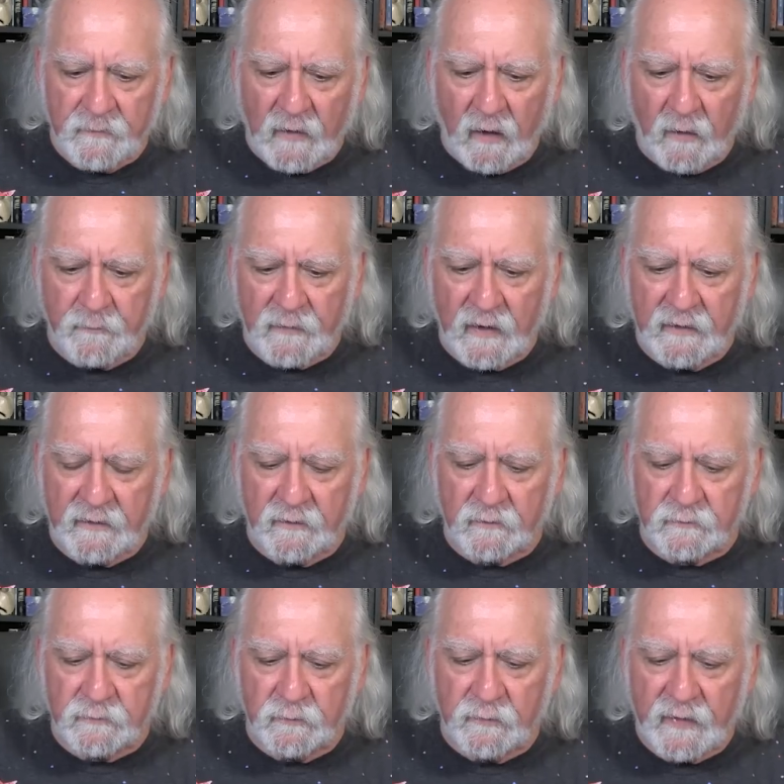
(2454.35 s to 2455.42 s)
um, and
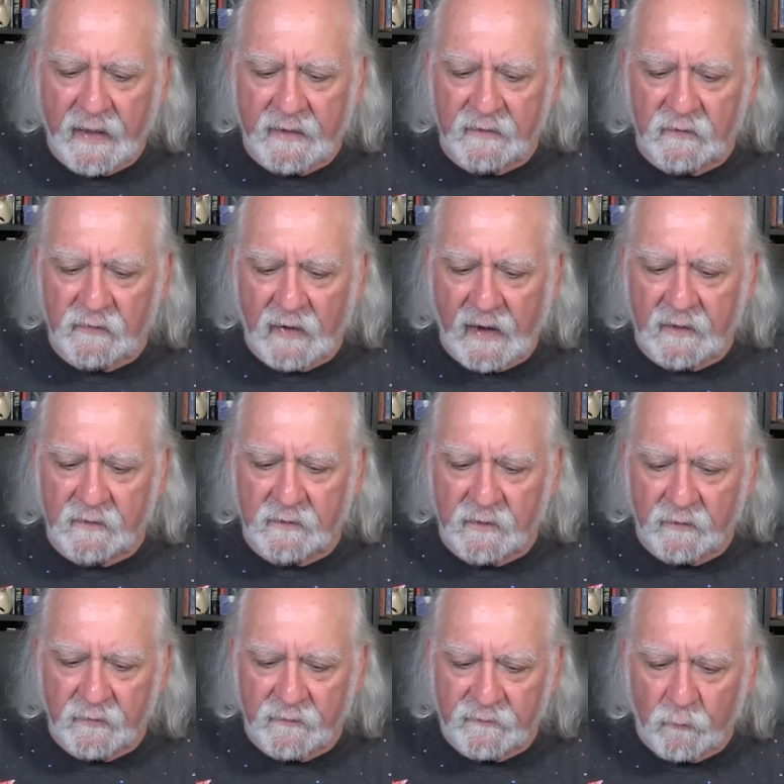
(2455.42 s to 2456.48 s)
it'll do that exactly
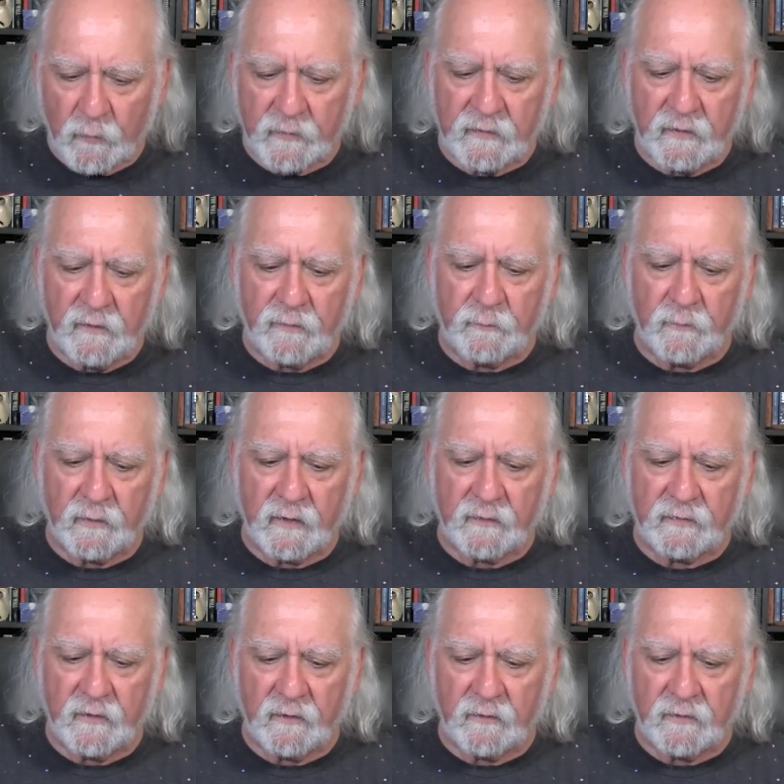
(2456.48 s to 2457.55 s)
on the 14th. We'll
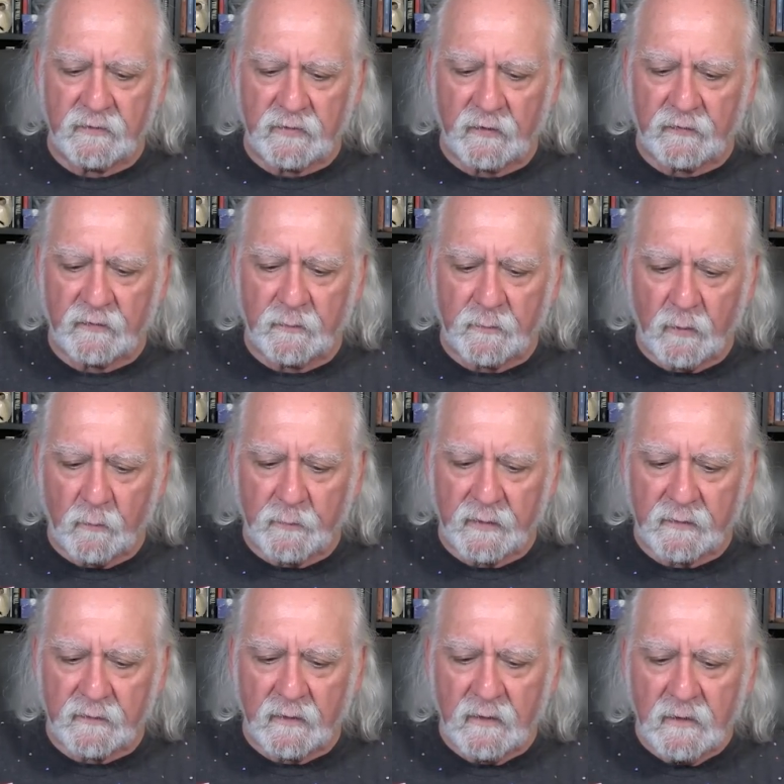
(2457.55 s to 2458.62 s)
get there in just a
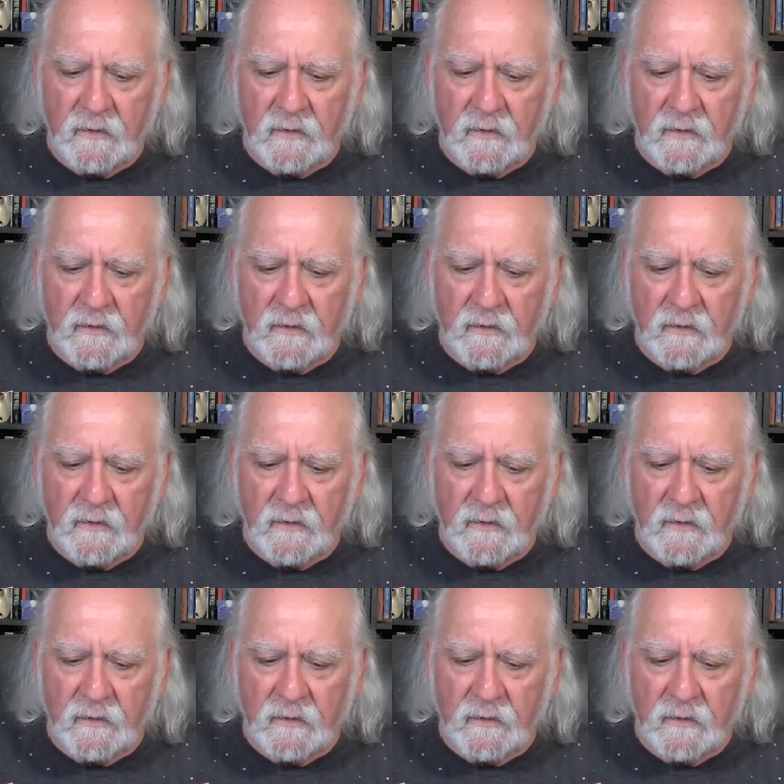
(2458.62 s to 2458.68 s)
moment.